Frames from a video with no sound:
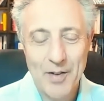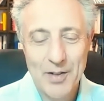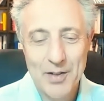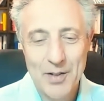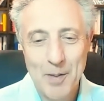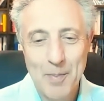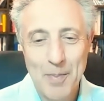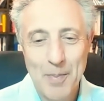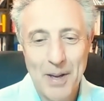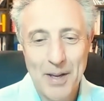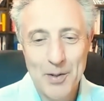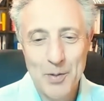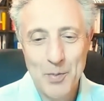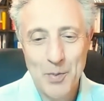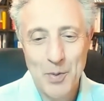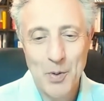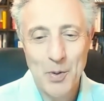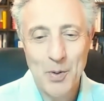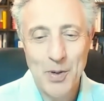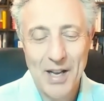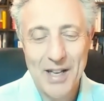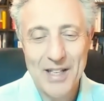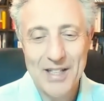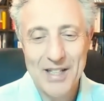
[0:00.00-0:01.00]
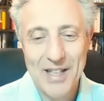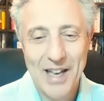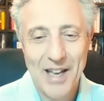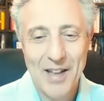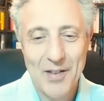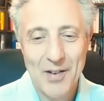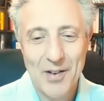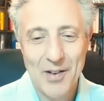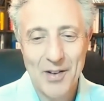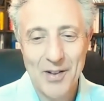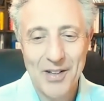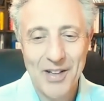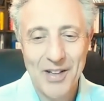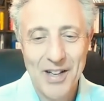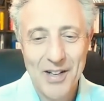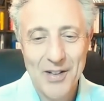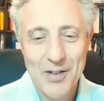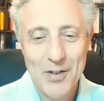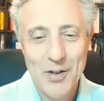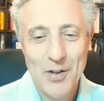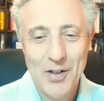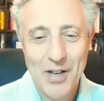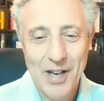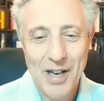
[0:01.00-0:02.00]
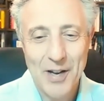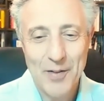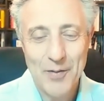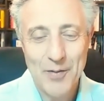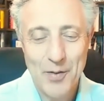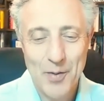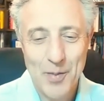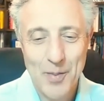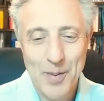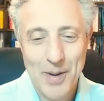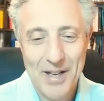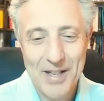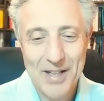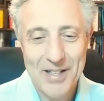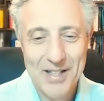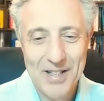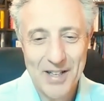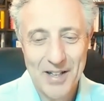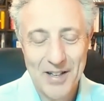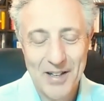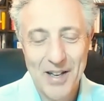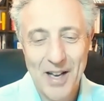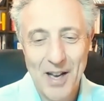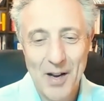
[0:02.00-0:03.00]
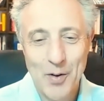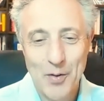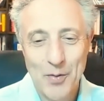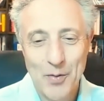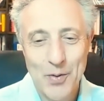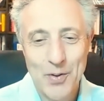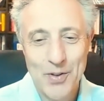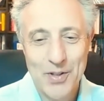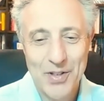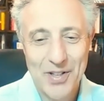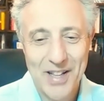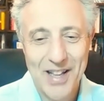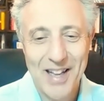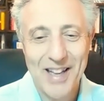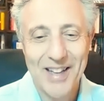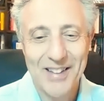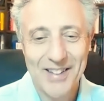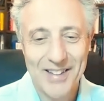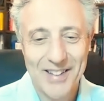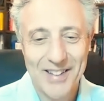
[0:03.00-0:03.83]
So perhaps we'll all get together and chew the cud for a bit. So I look forward to that.